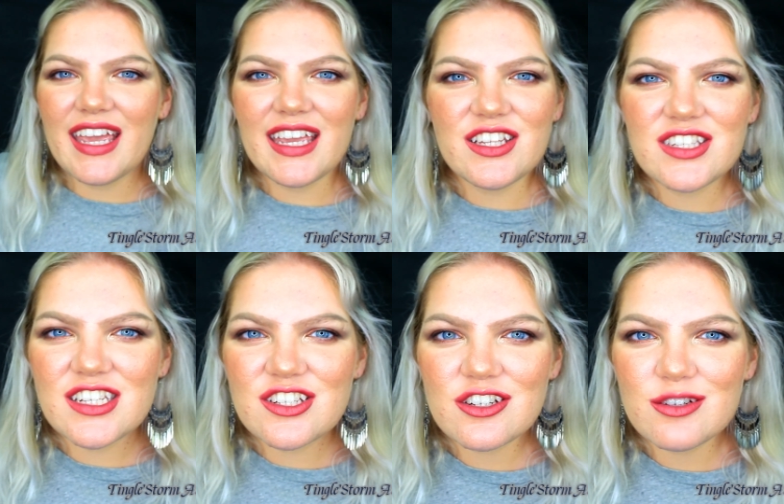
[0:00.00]
a
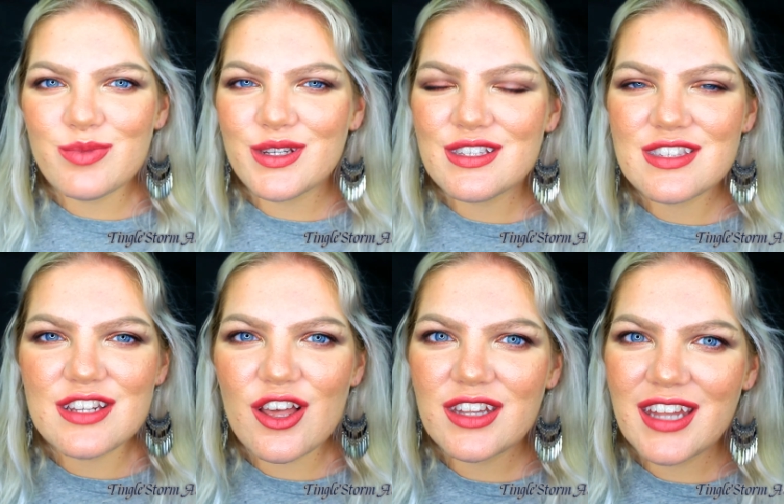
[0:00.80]
t-shirt, but
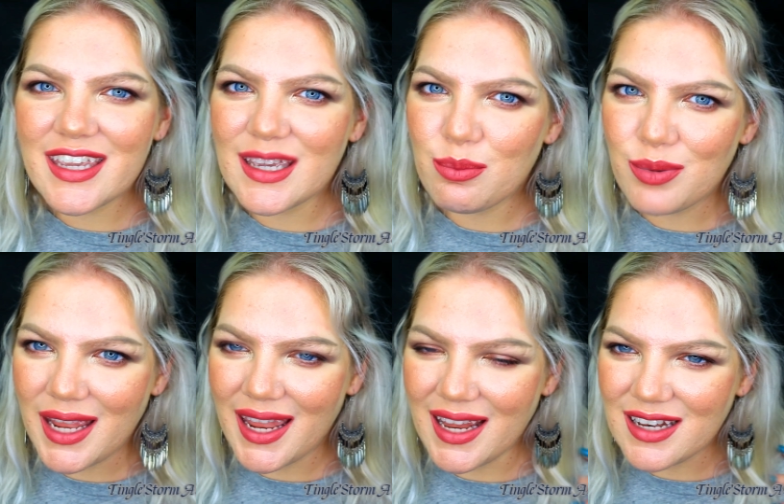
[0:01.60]
it's not like a
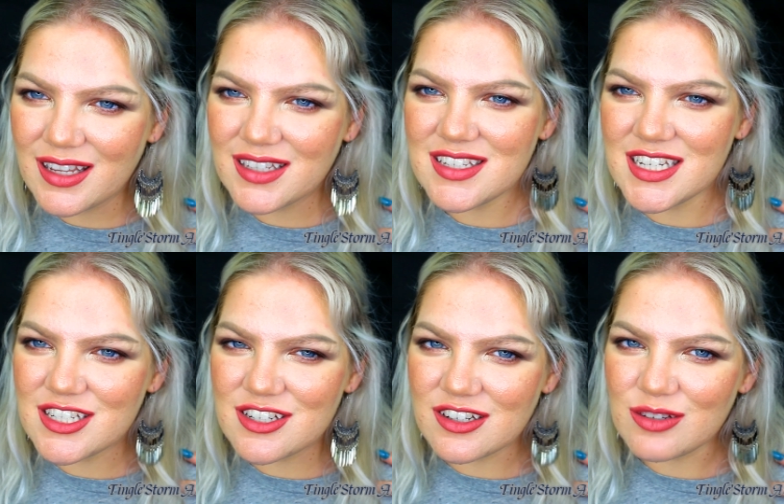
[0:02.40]
plain
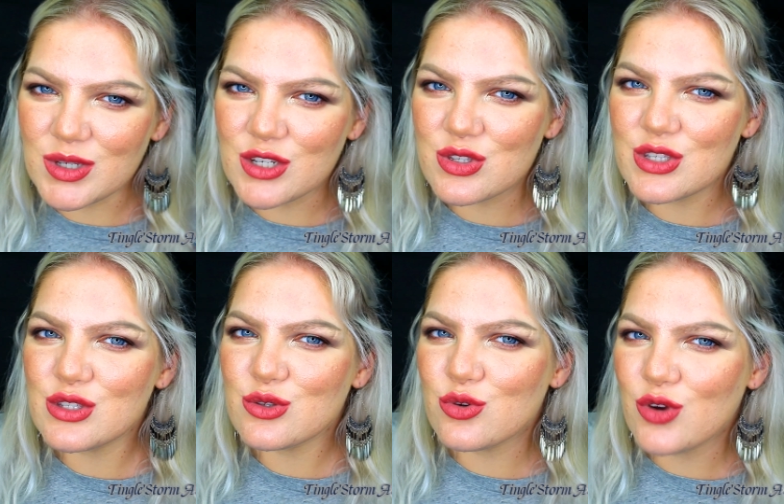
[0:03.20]
t-shirt because
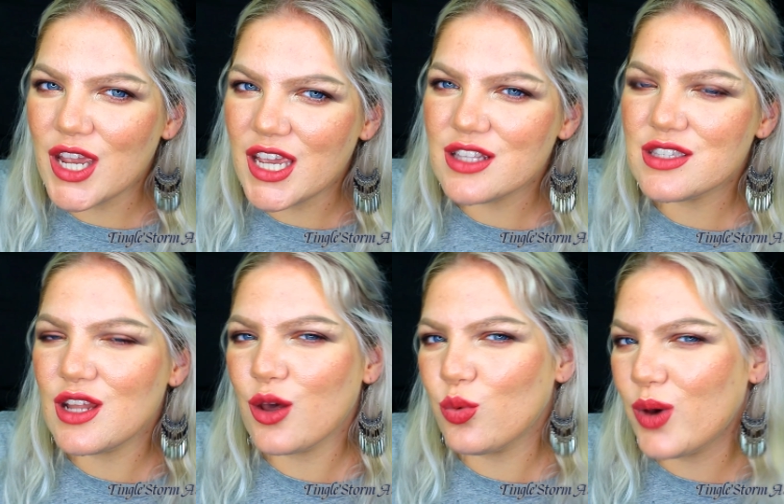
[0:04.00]
it's gray,
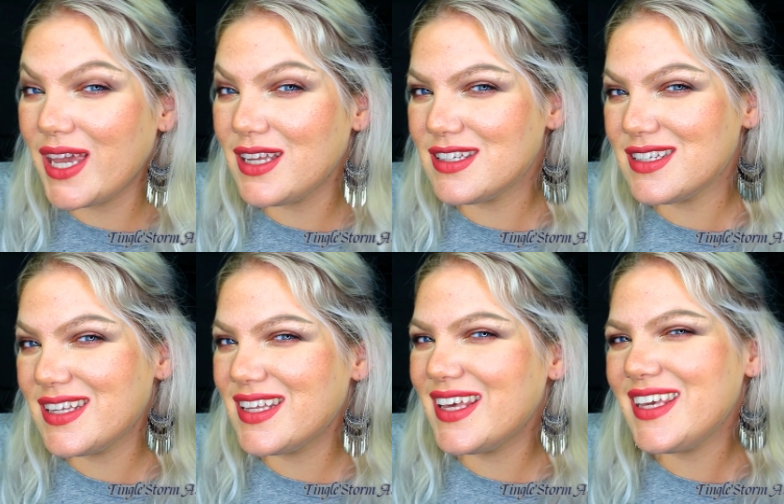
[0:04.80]
it's not white.
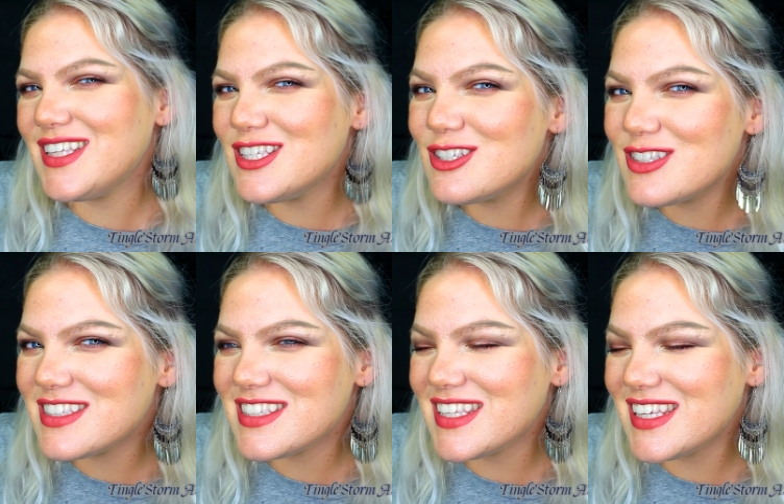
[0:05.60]
You
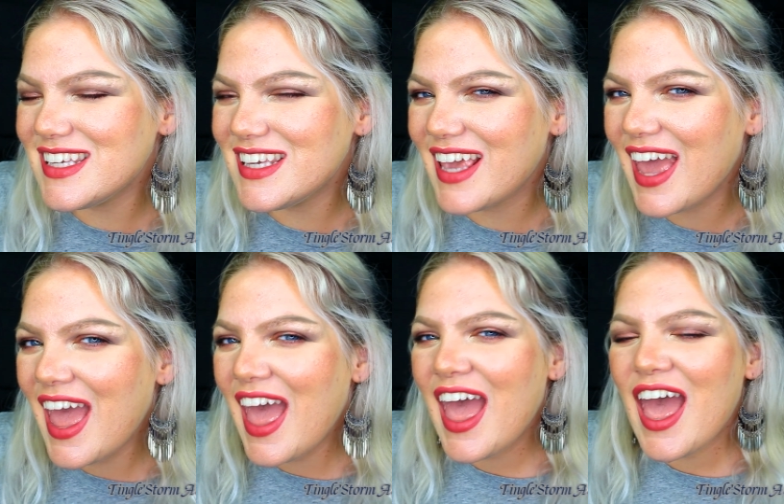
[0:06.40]
see,
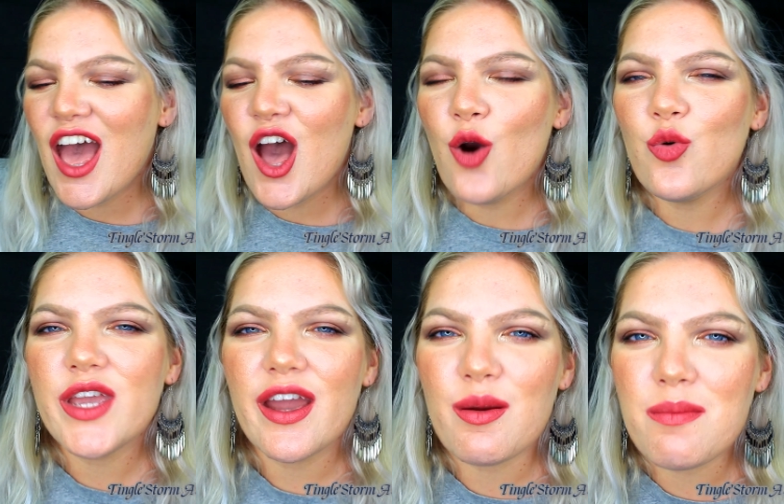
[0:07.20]

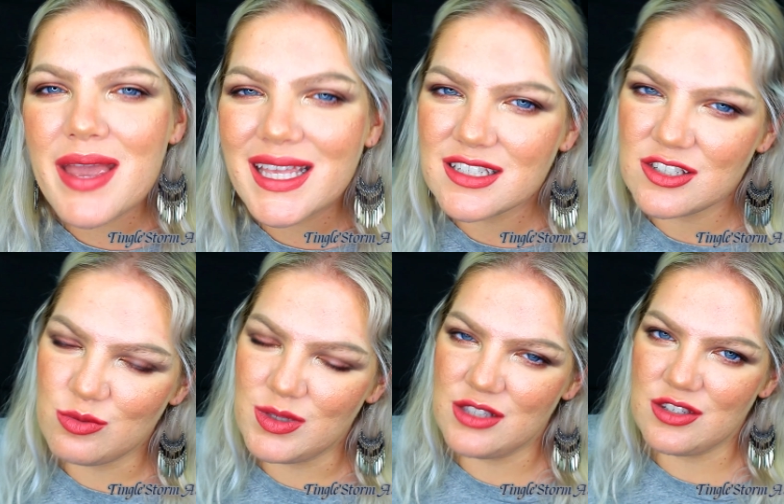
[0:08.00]
we are meant
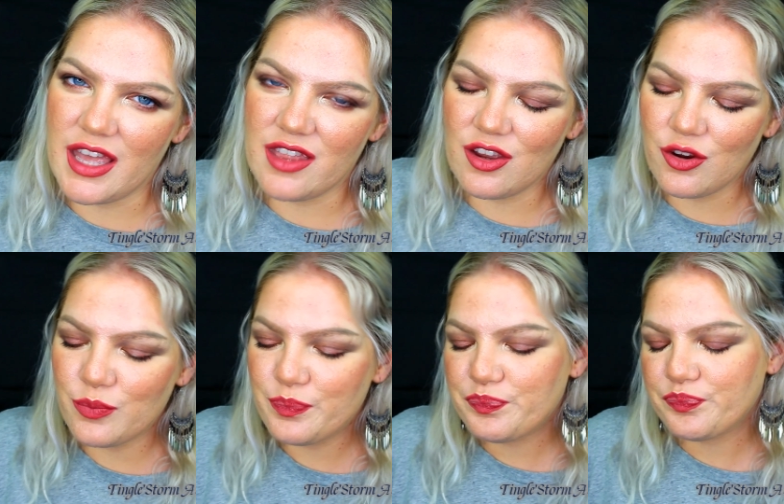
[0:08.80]
to be
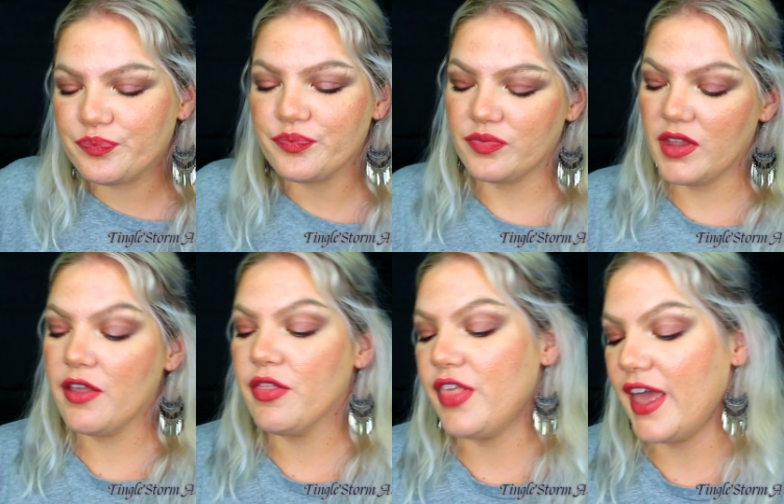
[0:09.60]
together.
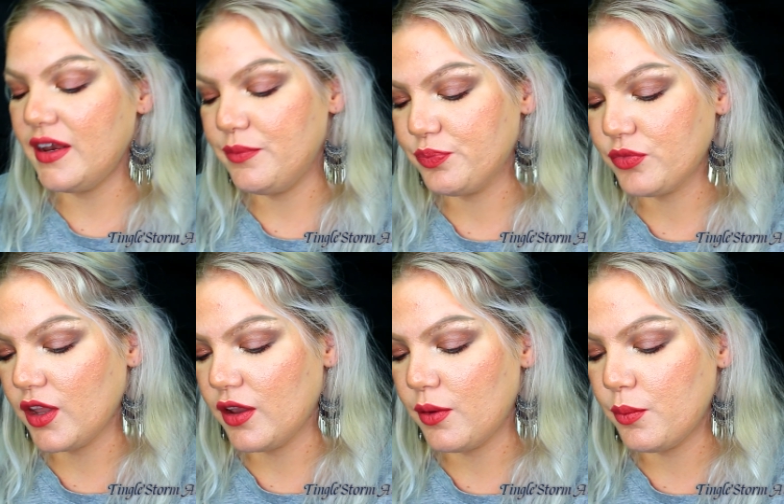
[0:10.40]
Then,
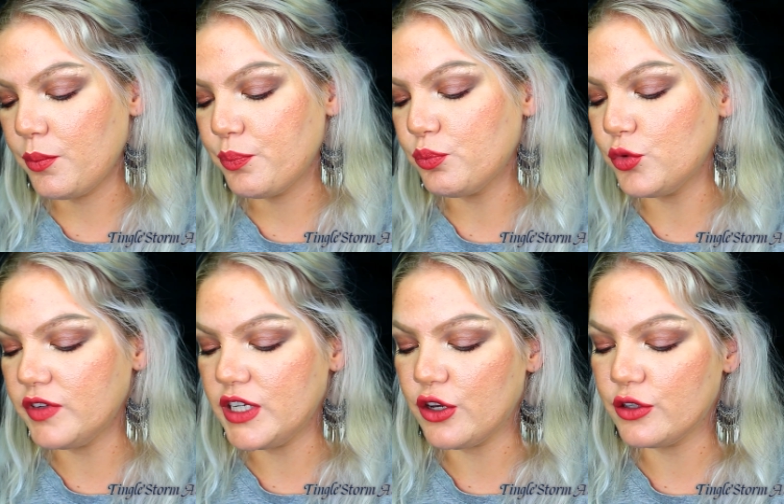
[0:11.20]

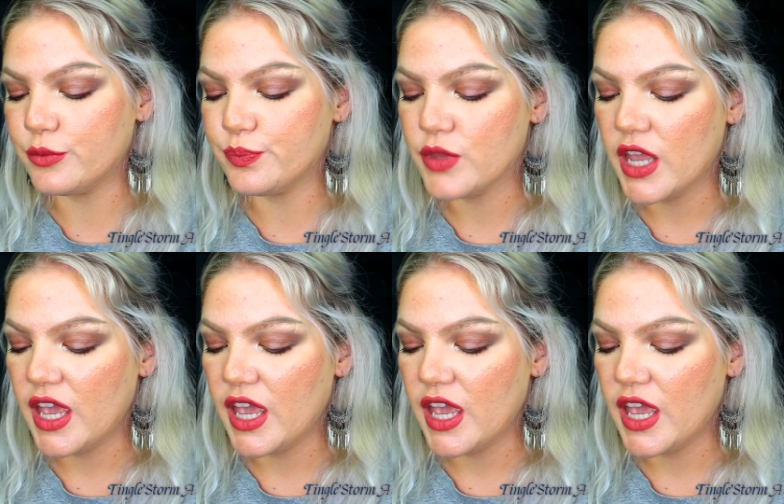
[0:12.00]
moving on